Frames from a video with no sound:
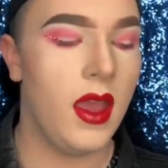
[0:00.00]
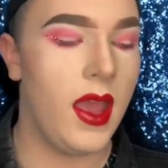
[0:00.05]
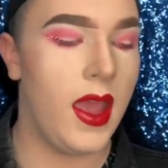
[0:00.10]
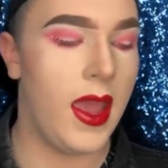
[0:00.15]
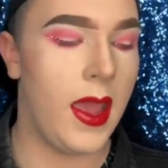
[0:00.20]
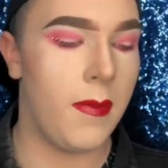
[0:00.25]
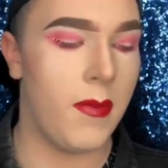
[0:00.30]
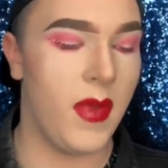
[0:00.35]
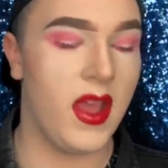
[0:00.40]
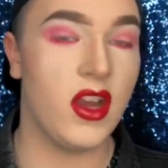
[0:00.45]

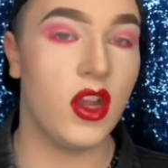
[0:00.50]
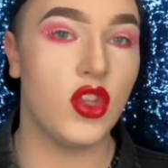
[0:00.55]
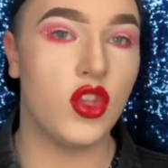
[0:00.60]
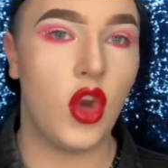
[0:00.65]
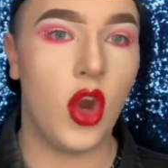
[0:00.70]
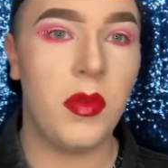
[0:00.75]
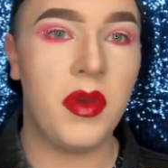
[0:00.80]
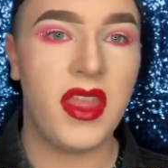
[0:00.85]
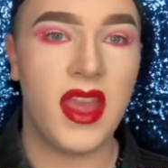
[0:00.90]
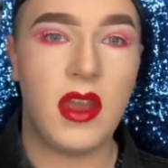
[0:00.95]
And on
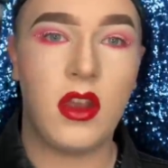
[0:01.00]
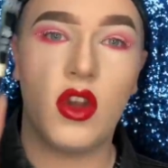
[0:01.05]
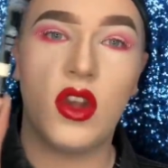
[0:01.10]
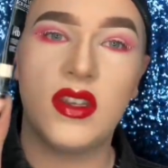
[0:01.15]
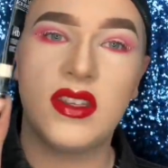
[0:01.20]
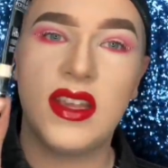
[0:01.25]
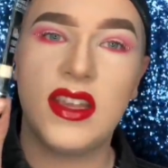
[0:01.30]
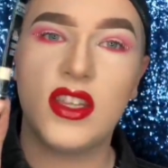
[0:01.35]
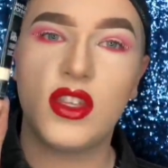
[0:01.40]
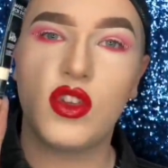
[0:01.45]
top of that,
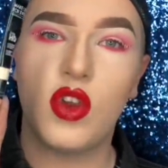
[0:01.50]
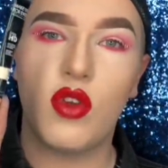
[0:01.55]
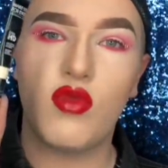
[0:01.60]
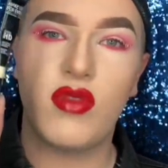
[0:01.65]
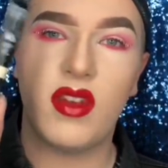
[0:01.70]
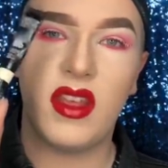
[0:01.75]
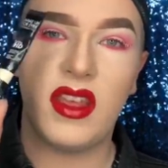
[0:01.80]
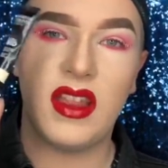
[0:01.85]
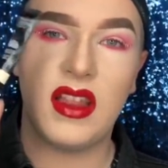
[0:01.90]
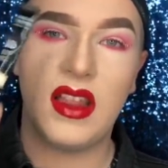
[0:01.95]
because it's not
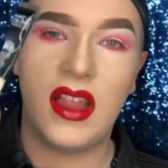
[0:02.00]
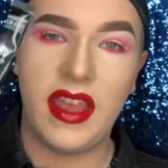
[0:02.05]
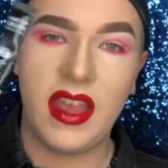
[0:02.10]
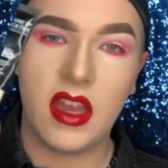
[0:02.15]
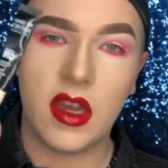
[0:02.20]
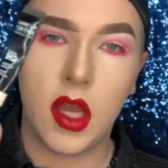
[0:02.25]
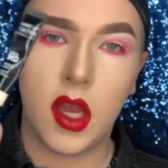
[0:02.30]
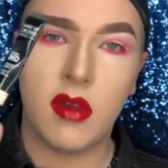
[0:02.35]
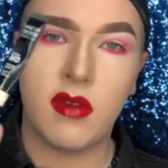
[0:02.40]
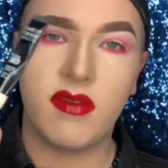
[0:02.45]
really light
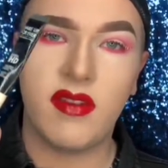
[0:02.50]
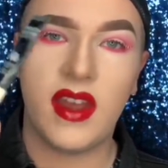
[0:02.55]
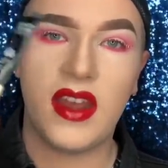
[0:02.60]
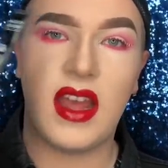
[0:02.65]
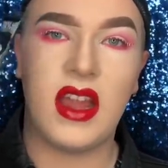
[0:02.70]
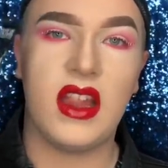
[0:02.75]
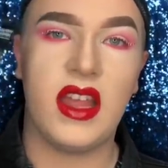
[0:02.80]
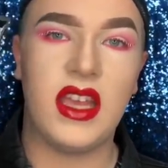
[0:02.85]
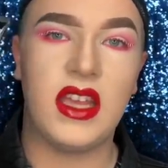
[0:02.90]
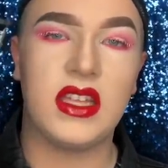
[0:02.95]
enough and
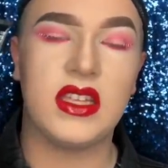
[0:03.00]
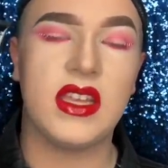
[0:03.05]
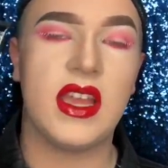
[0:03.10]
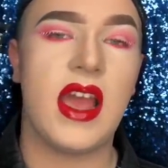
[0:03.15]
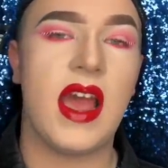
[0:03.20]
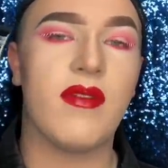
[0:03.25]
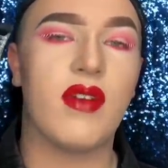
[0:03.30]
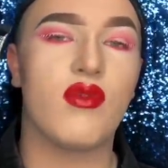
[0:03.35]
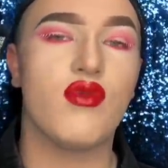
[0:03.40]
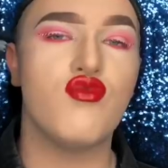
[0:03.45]
I like to
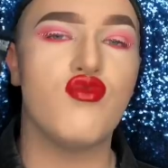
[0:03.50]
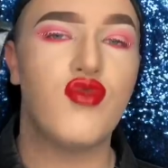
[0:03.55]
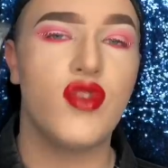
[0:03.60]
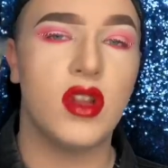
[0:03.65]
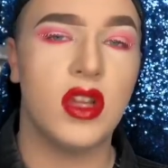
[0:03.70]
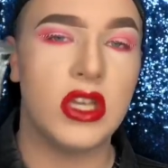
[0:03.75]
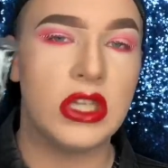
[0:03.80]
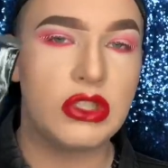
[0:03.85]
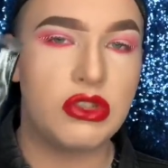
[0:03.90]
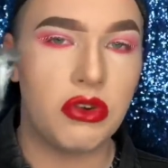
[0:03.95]
have a
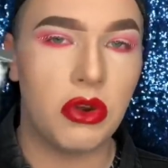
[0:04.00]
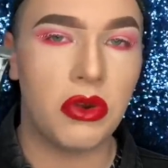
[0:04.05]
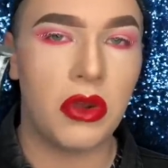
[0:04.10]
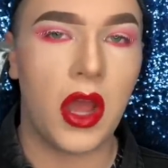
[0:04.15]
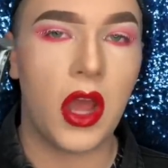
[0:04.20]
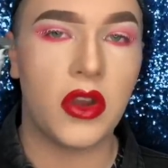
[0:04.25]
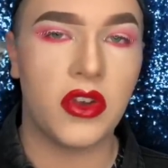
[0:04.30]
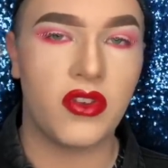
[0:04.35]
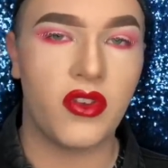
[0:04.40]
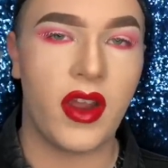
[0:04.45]
really strong
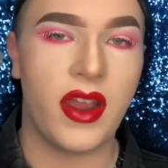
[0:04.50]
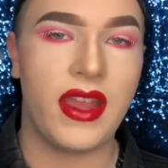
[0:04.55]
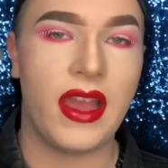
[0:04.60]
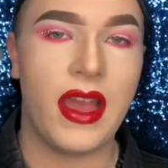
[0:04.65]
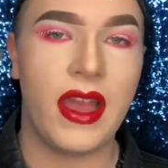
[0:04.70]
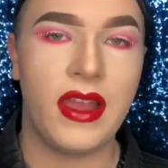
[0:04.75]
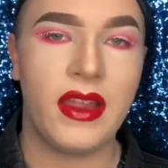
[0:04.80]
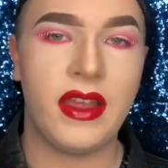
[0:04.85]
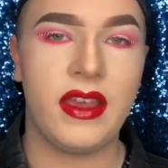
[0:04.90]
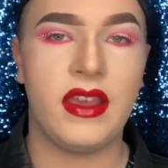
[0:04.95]
under eye
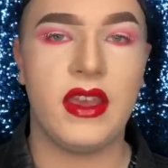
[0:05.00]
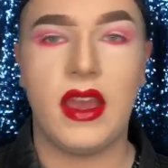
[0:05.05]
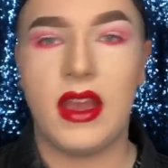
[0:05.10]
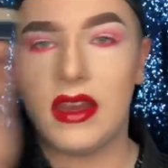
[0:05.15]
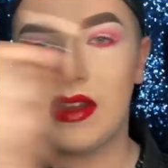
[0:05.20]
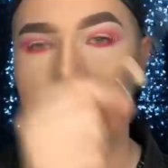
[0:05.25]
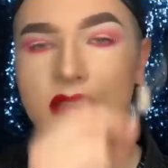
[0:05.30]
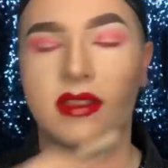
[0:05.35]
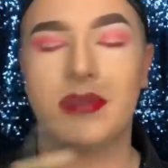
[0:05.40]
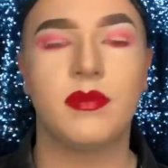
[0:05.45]
highlight
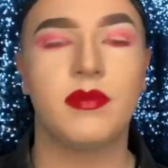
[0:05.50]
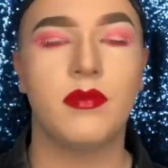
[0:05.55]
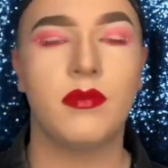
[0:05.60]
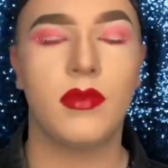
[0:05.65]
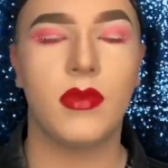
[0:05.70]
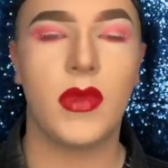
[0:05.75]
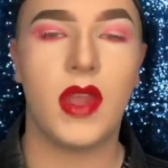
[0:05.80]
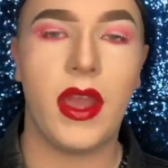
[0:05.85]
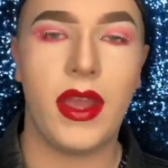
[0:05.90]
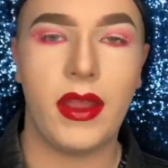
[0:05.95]
and
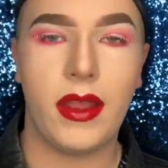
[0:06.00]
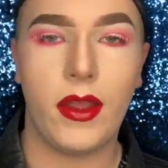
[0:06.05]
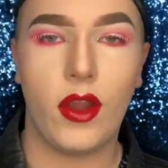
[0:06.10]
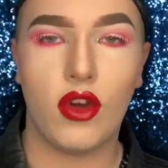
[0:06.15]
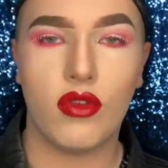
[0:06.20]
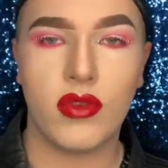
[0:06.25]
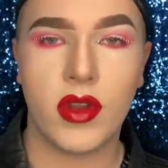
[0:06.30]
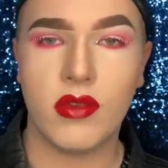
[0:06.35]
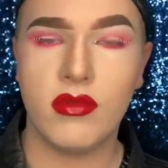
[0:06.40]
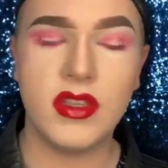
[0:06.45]
highlight
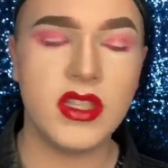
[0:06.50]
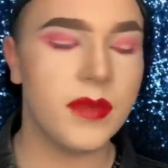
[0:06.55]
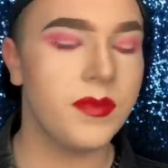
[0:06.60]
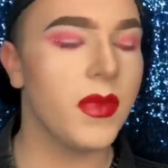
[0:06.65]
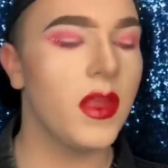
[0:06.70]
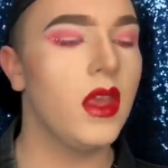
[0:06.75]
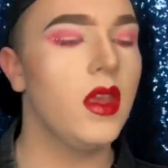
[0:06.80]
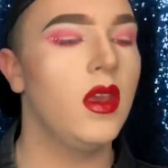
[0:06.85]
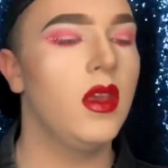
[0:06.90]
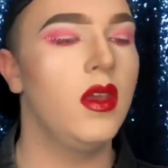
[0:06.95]
all round,
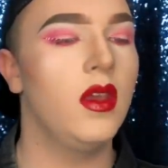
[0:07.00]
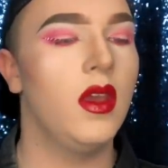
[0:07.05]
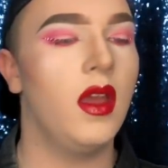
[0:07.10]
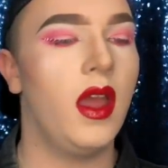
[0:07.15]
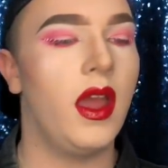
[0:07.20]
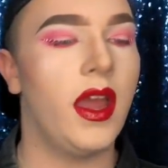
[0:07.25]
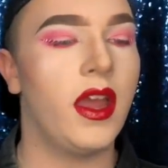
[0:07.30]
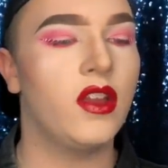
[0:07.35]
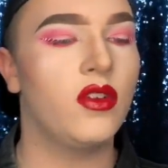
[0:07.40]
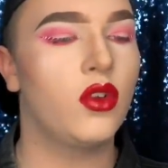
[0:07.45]

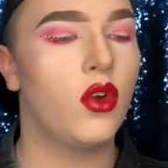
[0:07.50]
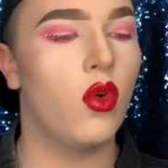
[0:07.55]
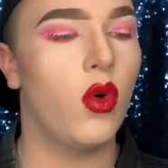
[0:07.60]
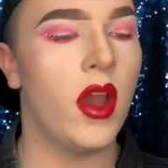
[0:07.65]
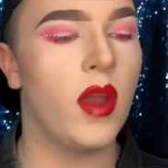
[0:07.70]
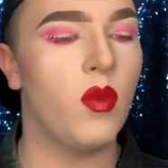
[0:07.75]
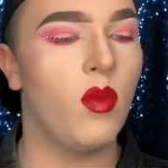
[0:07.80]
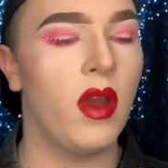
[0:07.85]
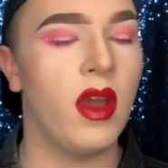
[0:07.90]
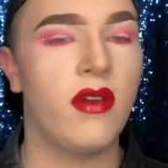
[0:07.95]
I go
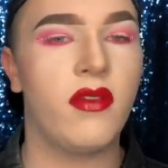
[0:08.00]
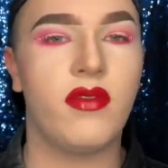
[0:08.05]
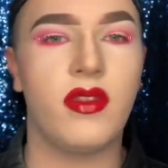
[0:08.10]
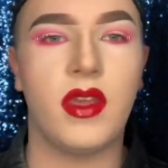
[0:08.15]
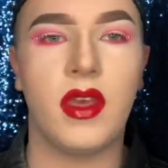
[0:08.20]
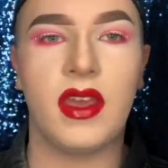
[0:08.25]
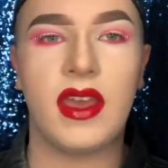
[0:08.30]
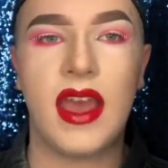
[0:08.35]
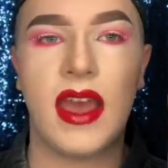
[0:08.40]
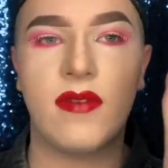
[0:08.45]
in with
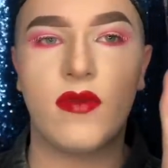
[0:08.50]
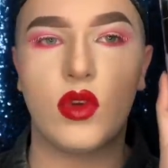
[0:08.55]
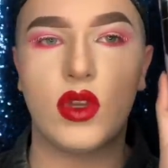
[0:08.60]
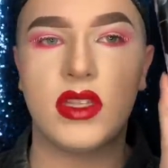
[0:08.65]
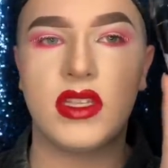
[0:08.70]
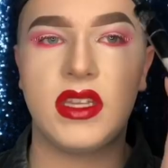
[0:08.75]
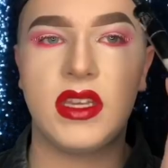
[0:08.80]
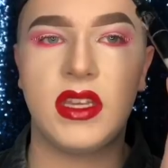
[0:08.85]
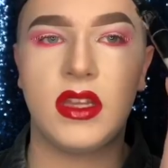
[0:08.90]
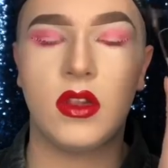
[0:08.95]
the Kat Von
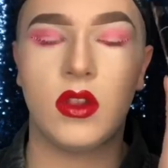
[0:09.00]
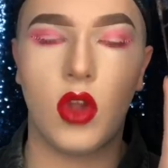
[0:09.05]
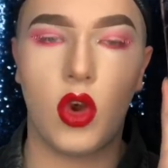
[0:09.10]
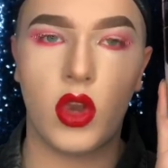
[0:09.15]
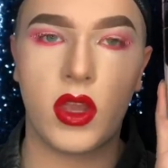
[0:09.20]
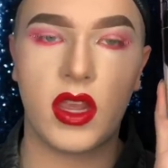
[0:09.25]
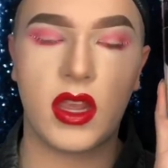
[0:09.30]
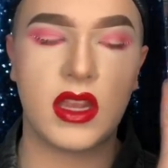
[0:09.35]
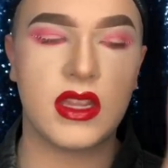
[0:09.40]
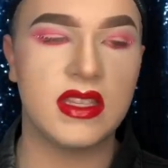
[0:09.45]
D
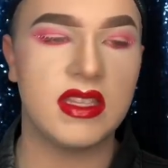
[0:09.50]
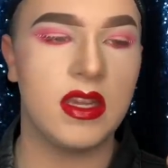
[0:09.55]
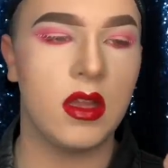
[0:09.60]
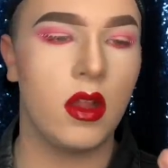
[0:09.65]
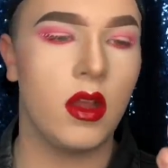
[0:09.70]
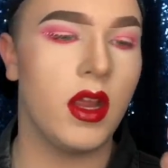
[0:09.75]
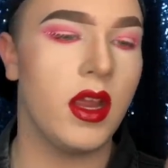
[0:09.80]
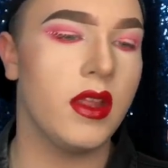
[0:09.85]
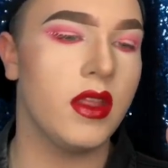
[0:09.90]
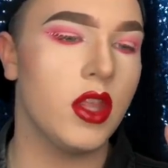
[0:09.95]
Lock-It
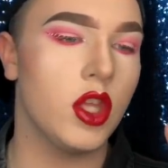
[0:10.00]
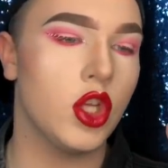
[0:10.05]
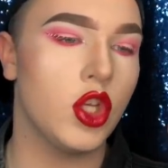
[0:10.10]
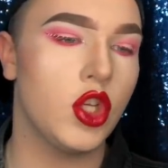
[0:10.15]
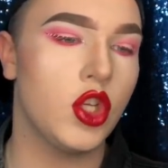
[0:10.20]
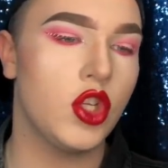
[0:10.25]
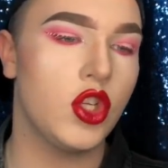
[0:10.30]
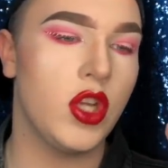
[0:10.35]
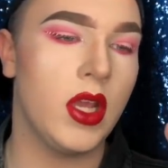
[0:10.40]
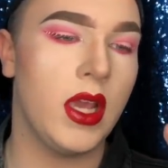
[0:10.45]
Concealer in the
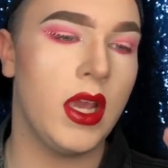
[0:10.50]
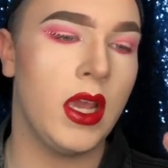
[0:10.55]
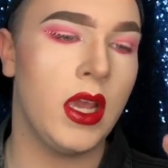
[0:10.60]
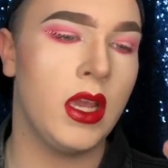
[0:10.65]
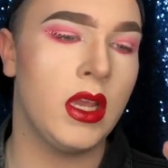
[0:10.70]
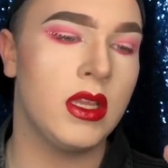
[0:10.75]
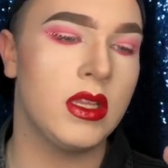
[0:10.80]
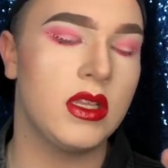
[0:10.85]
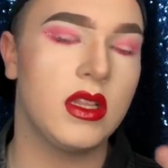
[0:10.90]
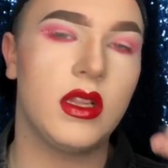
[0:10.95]

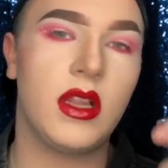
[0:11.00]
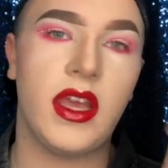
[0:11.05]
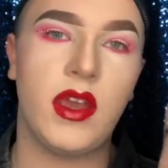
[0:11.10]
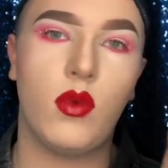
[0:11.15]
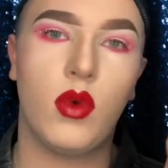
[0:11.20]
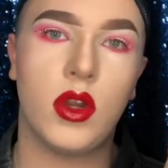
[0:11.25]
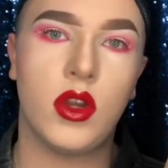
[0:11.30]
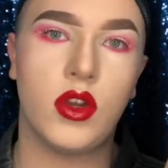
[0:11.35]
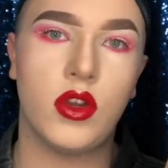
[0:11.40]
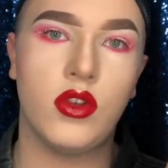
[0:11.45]
shade Light
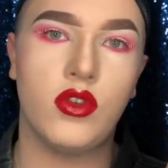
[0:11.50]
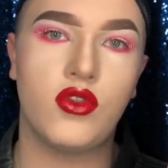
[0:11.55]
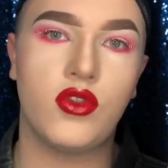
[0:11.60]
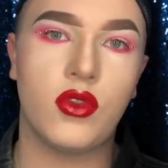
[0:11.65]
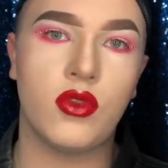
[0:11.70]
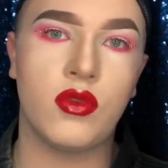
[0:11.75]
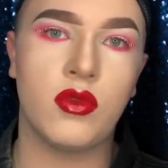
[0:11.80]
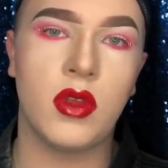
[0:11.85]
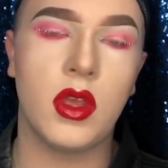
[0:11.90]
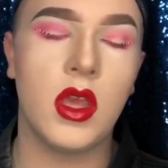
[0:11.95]
1
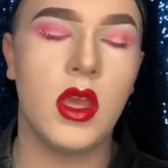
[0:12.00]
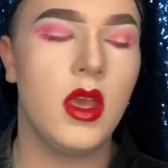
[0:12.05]
Neutral.